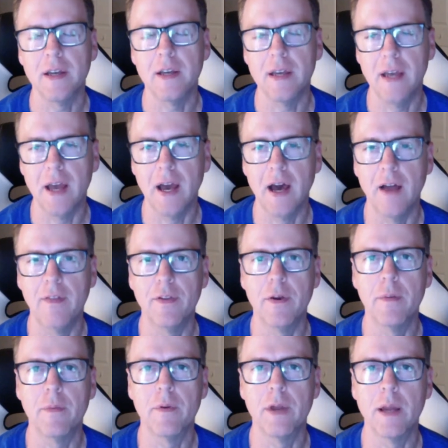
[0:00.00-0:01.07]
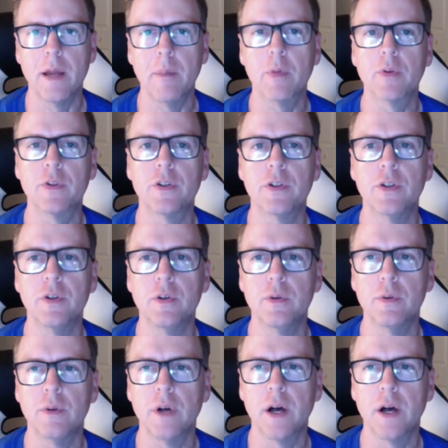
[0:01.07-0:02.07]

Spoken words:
and they're able to